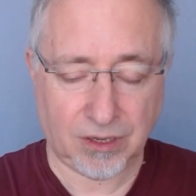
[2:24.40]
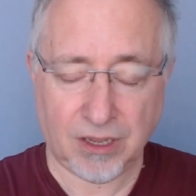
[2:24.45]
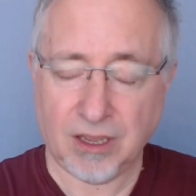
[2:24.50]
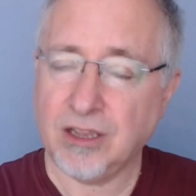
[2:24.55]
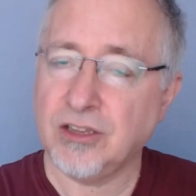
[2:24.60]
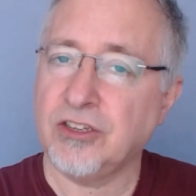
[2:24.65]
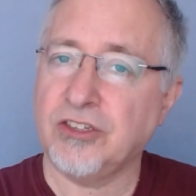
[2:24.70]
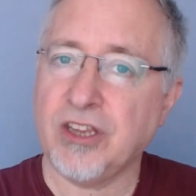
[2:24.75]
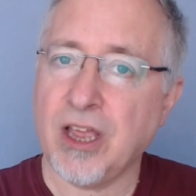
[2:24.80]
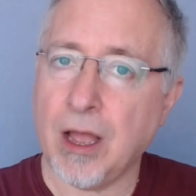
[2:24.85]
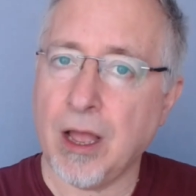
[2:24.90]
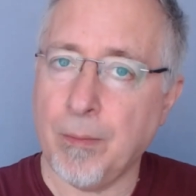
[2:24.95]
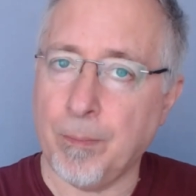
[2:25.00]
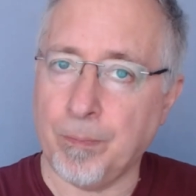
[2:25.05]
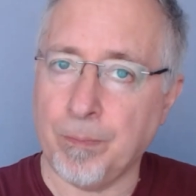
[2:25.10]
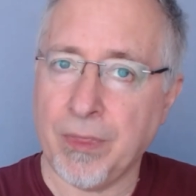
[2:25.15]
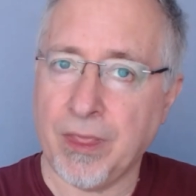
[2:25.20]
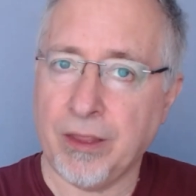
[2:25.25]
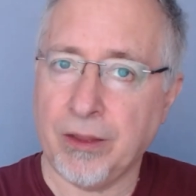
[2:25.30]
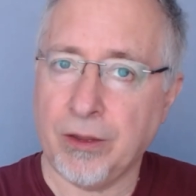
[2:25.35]

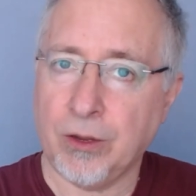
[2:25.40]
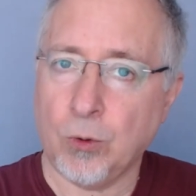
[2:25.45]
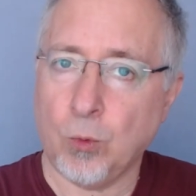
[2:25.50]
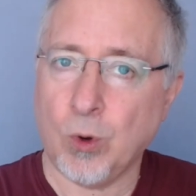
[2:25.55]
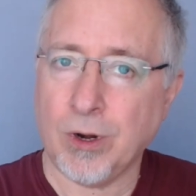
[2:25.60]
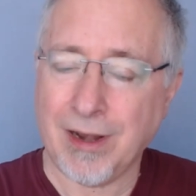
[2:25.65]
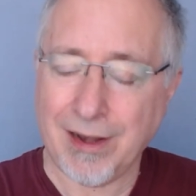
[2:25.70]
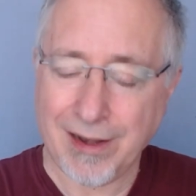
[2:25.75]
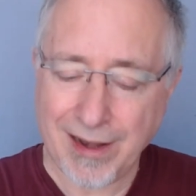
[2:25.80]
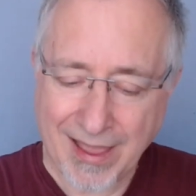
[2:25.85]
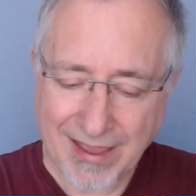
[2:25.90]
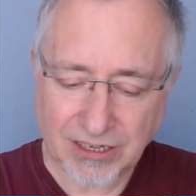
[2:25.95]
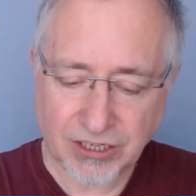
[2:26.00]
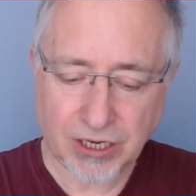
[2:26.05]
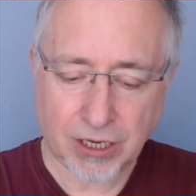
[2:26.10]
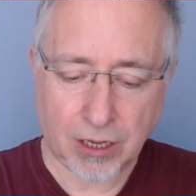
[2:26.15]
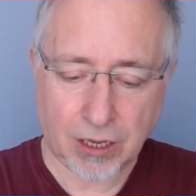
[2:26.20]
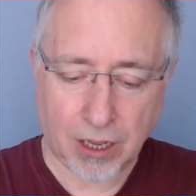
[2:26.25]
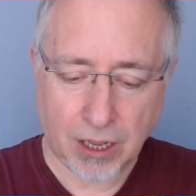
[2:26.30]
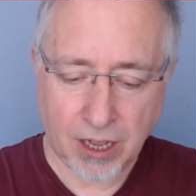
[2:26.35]
Some would
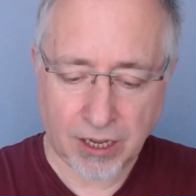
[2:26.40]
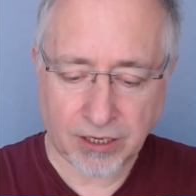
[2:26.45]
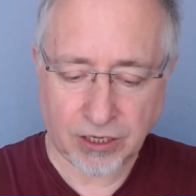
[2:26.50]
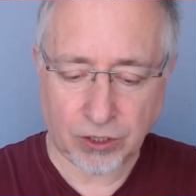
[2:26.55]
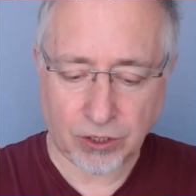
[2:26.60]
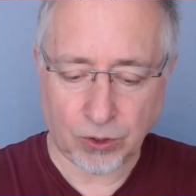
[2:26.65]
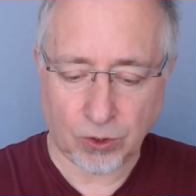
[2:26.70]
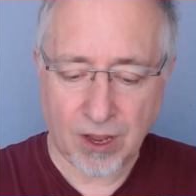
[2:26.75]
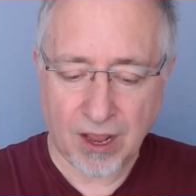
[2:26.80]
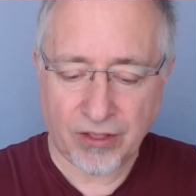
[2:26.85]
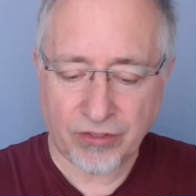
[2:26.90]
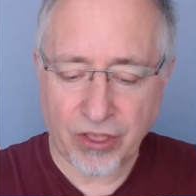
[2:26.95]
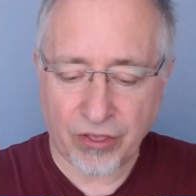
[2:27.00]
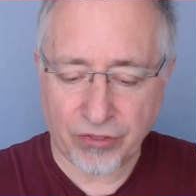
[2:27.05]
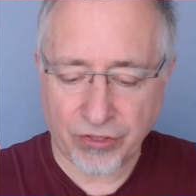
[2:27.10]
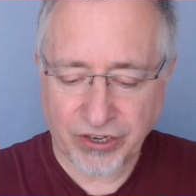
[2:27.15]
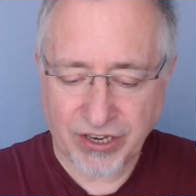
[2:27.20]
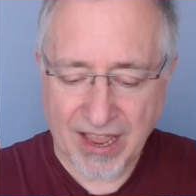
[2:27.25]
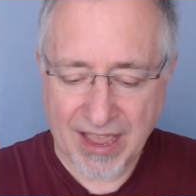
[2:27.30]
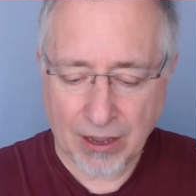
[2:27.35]
later argue that
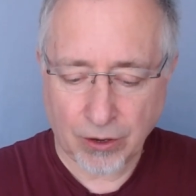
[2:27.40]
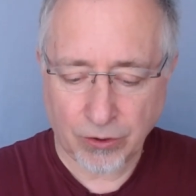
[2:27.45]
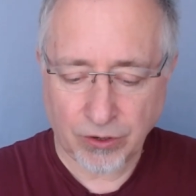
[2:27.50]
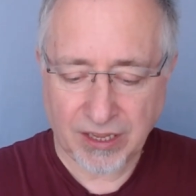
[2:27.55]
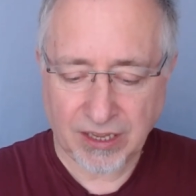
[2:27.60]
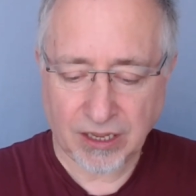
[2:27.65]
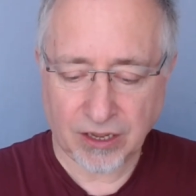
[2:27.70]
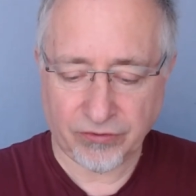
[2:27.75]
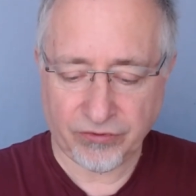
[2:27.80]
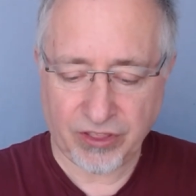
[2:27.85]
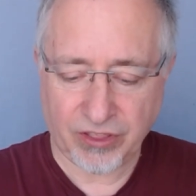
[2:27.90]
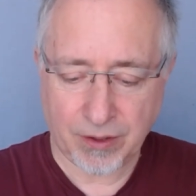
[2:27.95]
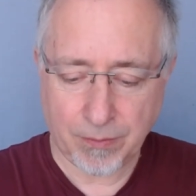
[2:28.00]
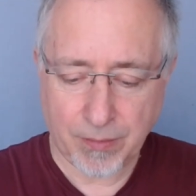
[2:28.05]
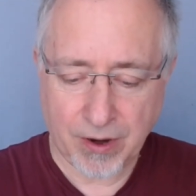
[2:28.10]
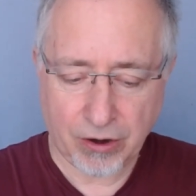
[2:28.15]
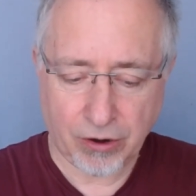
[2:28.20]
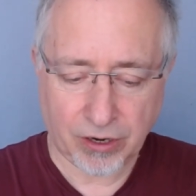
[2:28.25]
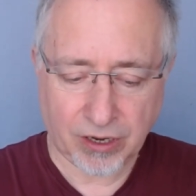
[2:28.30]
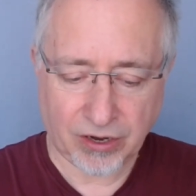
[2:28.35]
the downing of the
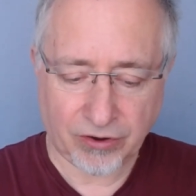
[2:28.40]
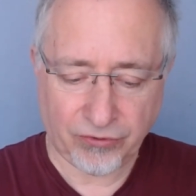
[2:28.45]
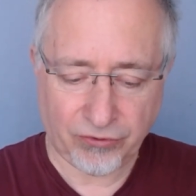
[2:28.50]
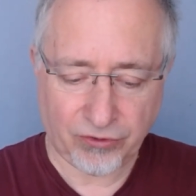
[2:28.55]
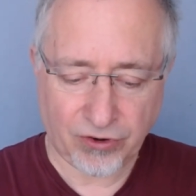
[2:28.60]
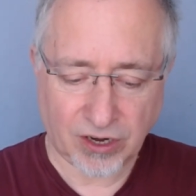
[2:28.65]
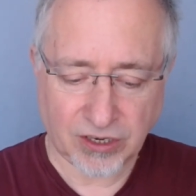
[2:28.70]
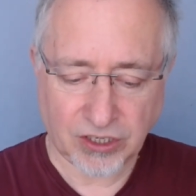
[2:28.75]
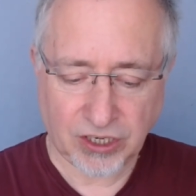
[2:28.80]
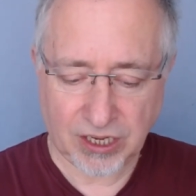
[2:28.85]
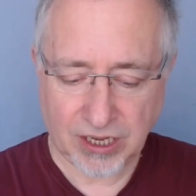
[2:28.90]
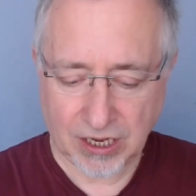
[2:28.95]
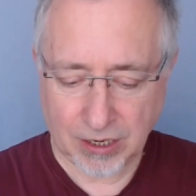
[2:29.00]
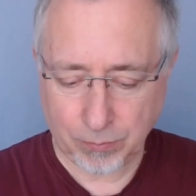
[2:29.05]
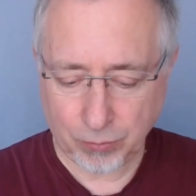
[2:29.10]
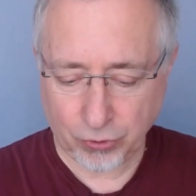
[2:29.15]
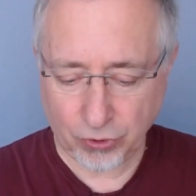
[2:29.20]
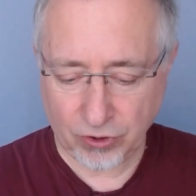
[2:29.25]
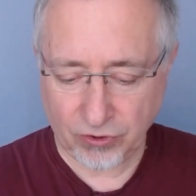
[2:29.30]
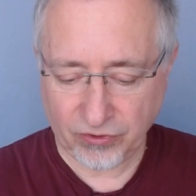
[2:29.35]
American Frontier
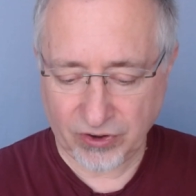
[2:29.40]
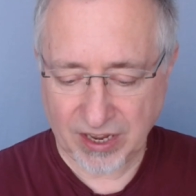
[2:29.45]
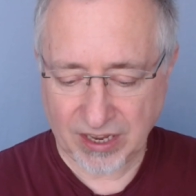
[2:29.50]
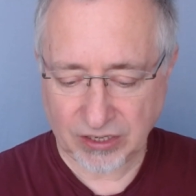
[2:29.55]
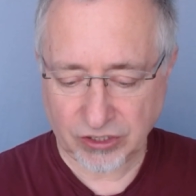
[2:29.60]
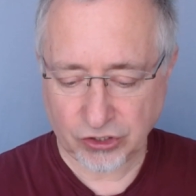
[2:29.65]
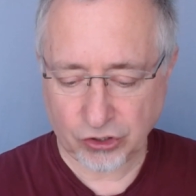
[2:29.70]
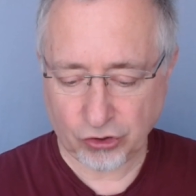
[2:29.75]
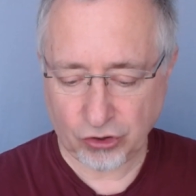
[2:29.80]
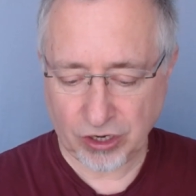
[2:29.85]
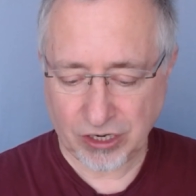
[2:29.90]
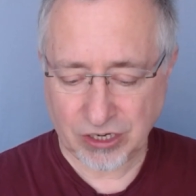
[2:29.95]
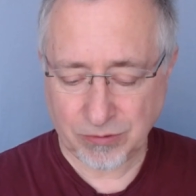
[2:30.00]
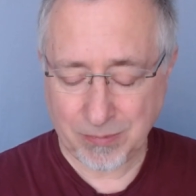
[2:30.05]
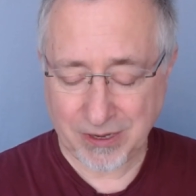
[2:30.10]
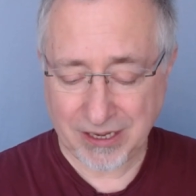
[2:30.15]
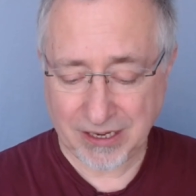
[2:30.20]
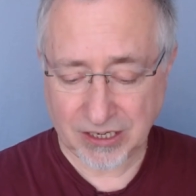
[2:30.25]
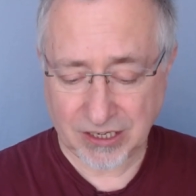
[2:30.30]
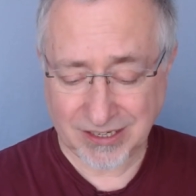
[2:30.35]
proved history to
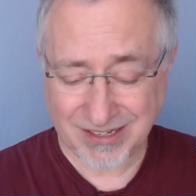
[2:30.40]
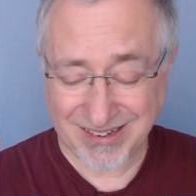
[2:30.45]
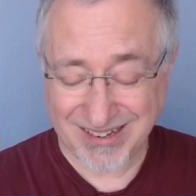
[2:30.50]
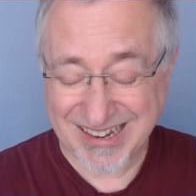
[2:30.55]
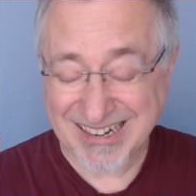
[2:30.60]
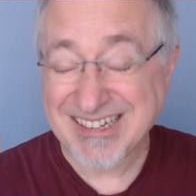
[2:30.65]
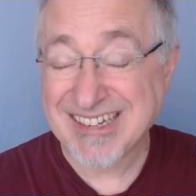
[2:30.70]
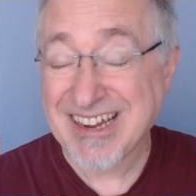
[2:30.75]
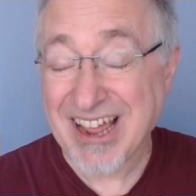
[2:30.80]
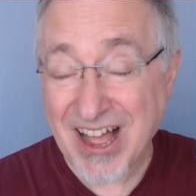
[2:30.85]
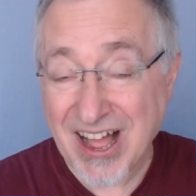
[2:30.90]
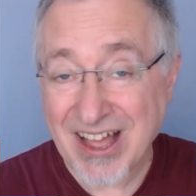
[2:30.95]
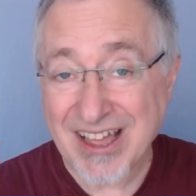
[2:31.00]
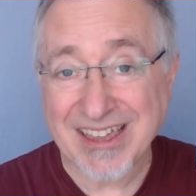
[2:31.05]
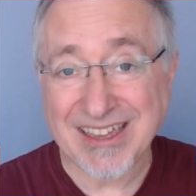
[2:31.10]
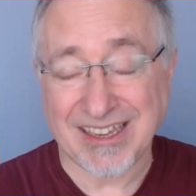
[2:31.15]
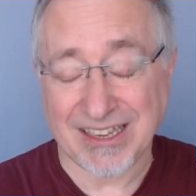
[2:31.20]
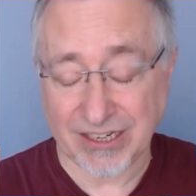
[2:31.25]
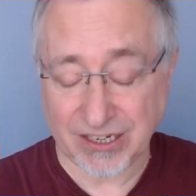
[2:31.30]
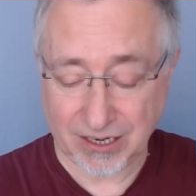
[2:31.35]
be a
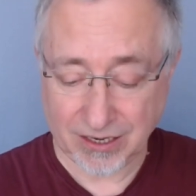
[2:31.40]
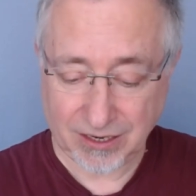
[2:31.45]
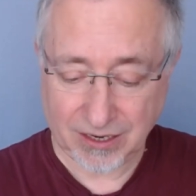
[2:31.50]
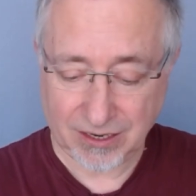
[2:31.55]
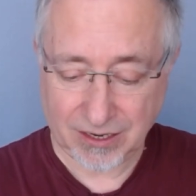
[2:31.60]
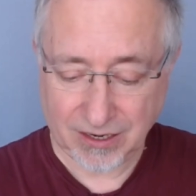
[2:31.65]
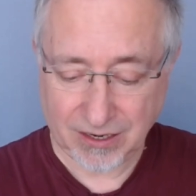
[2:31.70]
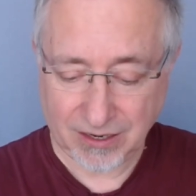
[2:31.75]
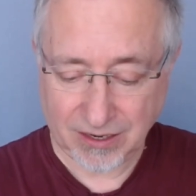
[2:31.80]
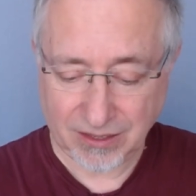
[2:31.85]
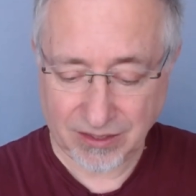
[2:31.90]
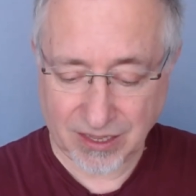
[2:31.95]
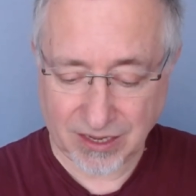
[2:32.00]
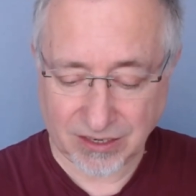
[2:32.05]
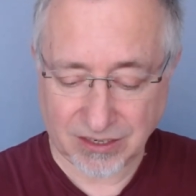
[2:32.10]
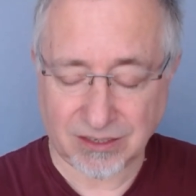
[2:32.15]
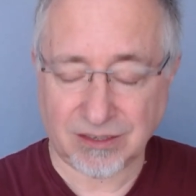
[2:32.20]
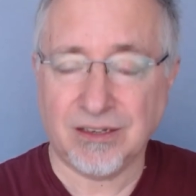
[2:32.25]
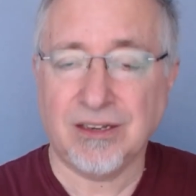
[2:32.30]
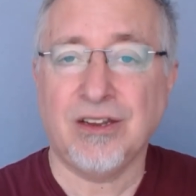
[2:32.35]
tide
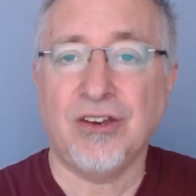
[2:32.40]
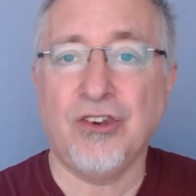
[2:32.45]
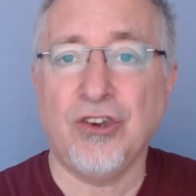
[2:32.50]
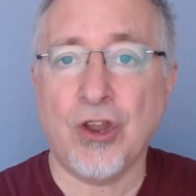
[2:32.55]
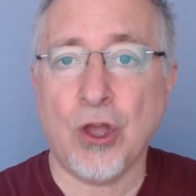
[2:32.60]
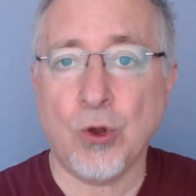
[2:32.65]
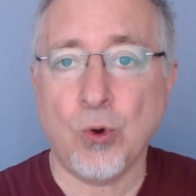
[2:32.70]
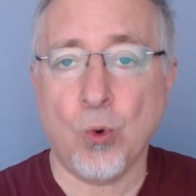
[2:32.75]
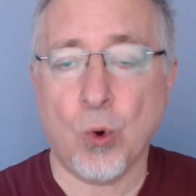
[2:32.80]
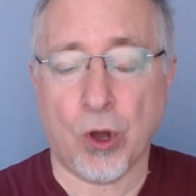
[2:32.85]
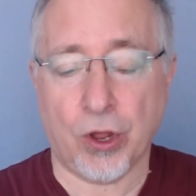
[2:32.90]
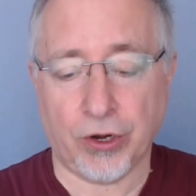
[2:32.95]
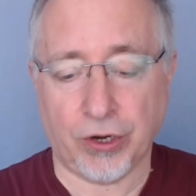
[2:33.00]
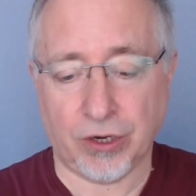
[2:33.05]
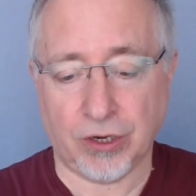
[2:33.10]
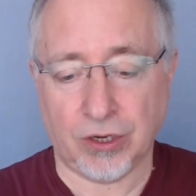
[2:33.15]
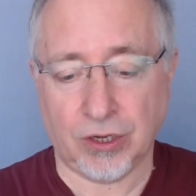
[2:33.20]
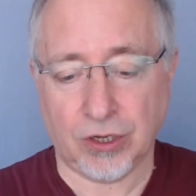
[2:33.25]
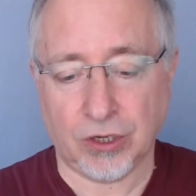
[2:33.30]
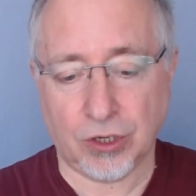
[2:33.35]
that no
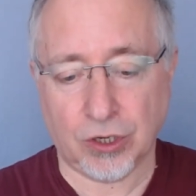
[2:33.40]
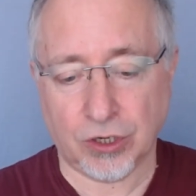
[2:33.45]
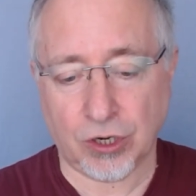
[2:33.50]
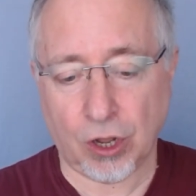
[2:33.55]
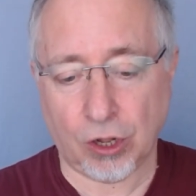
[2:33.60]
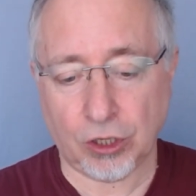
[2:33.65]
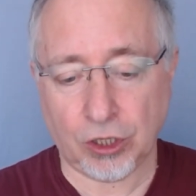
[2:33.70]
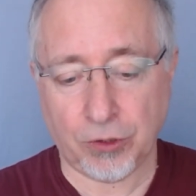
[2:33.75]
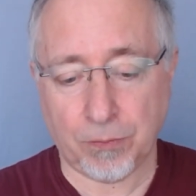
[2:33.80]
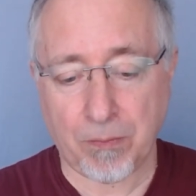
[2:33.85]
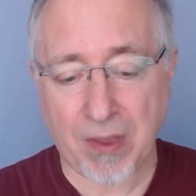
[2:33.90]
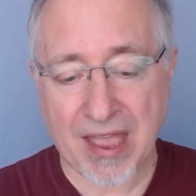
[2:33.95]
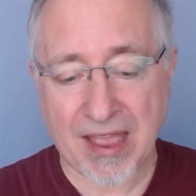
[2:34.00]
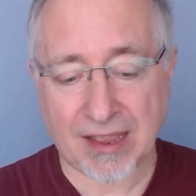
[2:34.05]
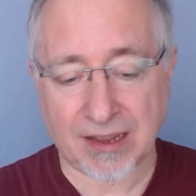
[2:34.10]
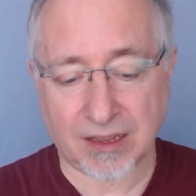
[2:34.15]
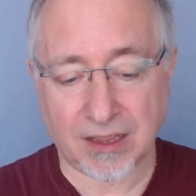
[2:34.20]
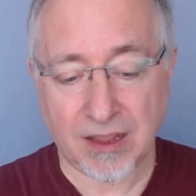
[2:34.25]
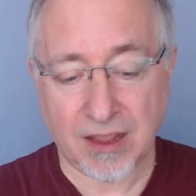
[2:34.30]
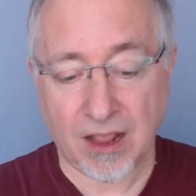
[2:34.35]
one could hold
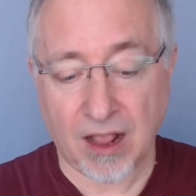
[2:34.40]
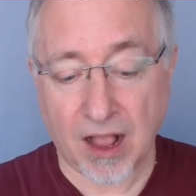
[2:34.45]
back.